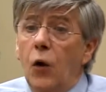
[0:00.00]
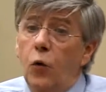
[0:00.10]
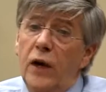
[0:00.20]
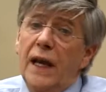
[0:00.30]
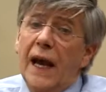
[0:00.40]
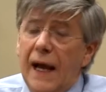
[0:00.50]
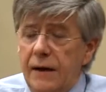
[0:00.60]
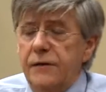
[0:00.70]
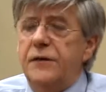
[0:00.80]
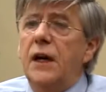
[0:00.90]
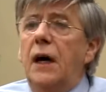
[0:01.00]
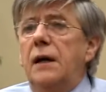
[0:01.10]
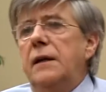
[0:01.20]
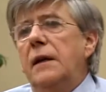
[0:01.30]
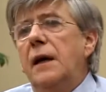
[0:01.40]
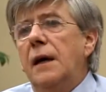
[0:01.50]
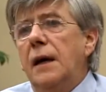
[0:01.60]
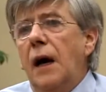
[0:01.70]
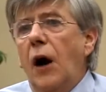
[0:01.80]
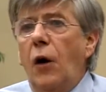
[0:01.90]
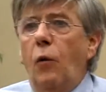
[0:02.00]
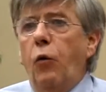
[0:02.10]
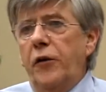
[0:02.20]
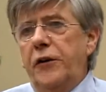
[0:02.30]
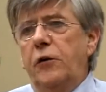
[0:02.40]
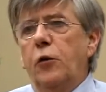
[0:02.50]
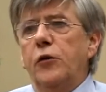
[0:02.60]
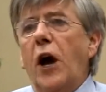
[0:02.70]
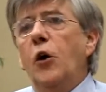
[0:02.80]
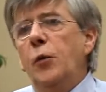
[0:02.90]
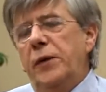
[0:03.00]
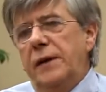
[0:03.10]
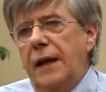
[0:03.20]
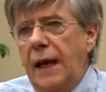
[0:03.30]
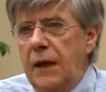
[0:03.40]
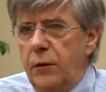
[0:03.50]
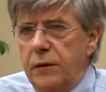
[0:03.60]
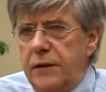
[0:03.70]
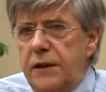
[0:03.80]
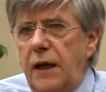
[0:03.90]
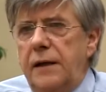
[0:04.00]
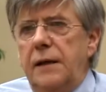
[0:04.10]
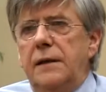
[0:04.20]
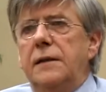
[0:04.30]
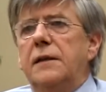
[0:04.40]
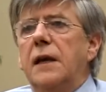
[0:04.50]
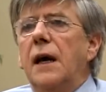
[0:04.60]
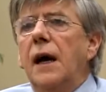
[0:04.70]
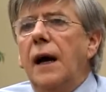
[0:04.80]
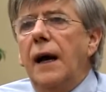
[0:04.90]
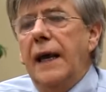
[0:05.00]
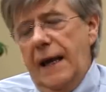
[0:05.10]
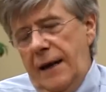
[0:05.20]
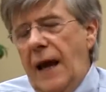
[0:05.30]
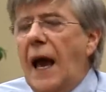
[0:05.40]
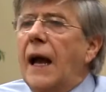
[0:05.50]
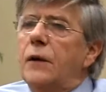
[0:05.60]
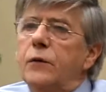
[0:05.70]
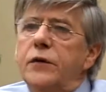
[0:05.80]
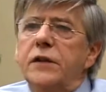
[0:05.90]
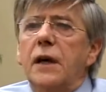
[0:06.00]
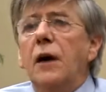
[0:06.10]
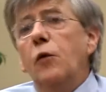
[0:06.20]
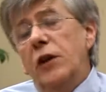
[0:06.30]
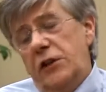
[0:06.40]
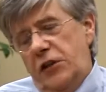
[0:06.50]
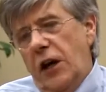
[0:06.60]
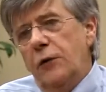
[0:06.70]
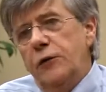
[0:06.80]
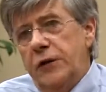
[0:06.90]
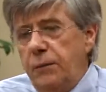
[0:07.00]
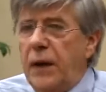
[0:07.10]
We have done what are called open label studies in house, which show some